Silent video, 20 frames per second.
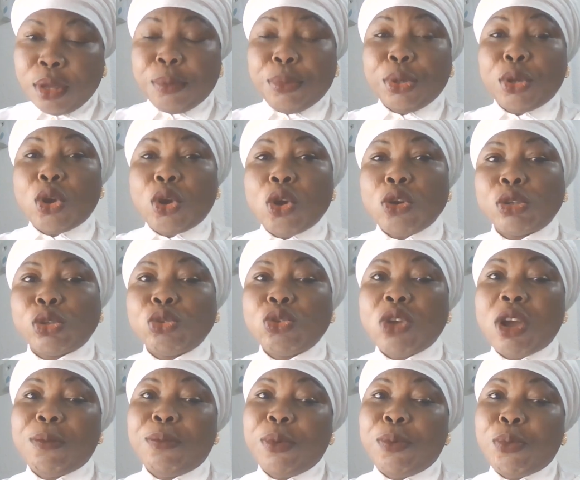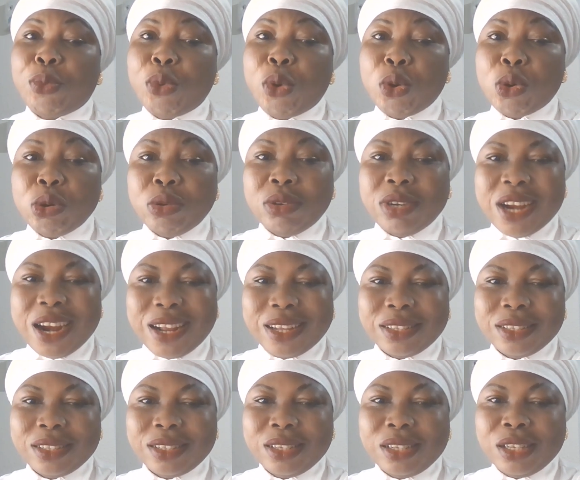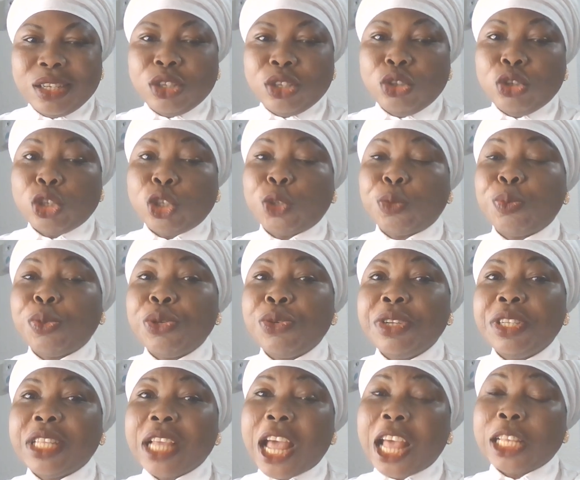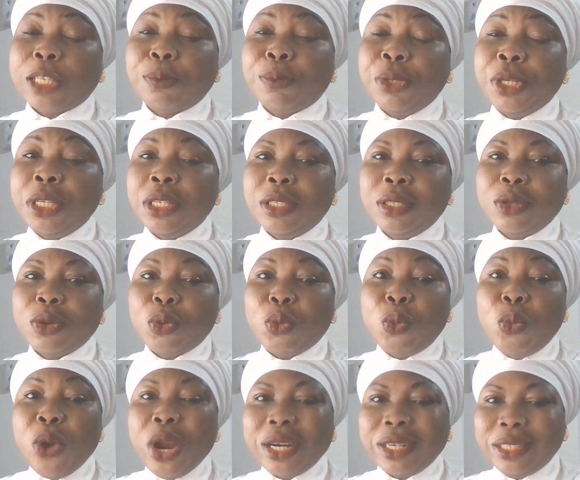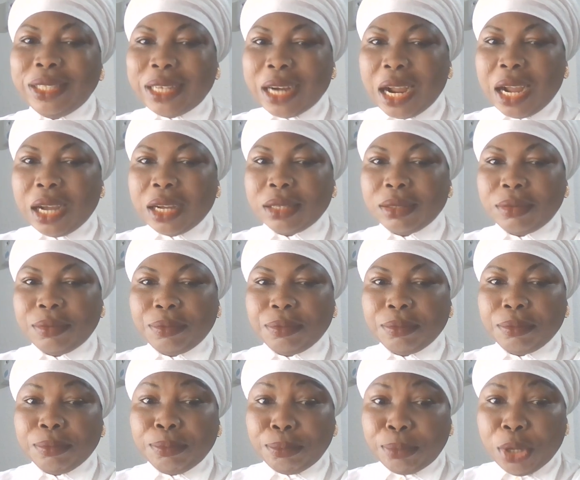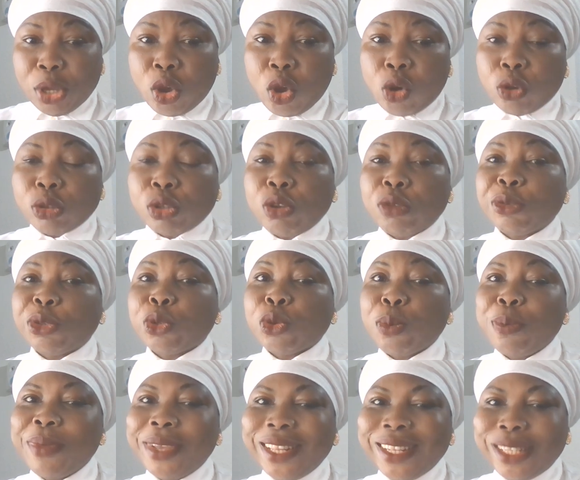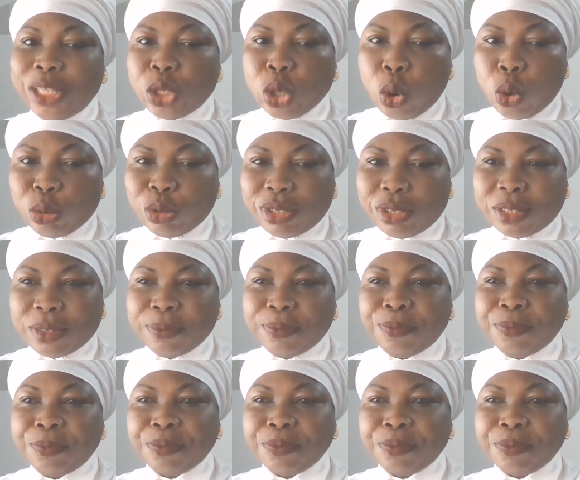Because you have been broken down, your spirit has been weighed down because of so many thoughts.